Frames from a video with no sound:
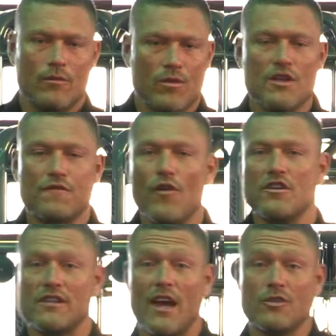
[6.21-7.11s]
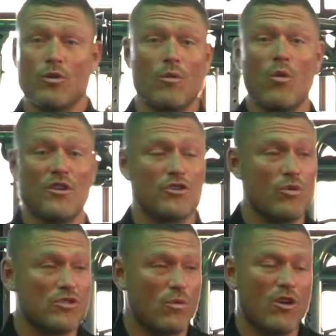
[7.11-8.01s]
With this first lunch, what I want to
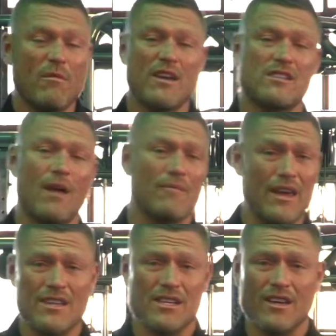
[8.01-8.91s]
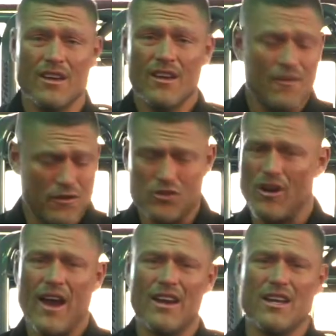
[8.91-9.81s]
do is I want to make something easy for
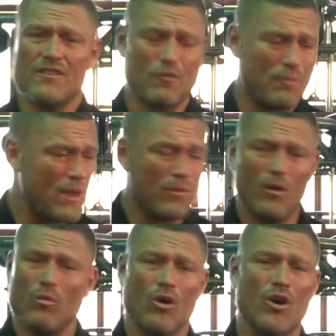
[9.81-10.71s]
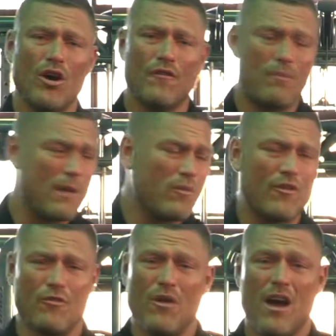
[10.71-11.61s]
tradies, for people at work, for people
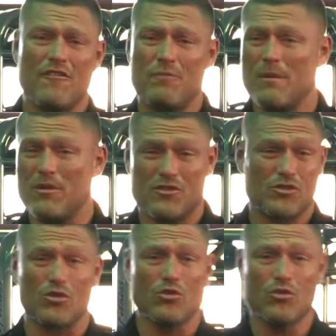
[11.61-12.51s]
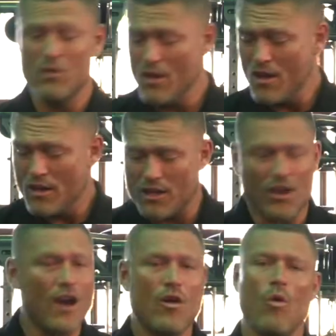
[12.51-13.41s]
on the run, for people at school. You
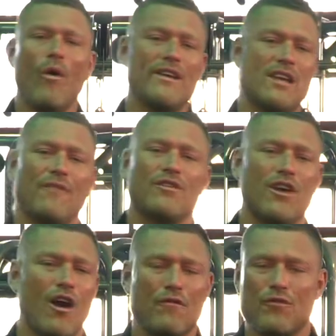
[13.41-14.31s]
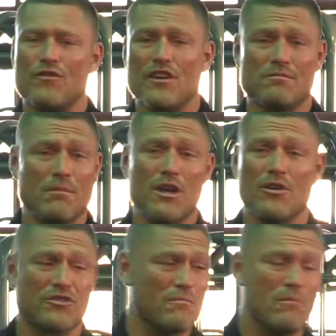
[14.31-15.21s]
don't always have to go through these
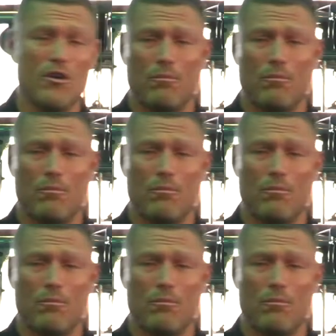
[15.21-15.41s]
meals and meal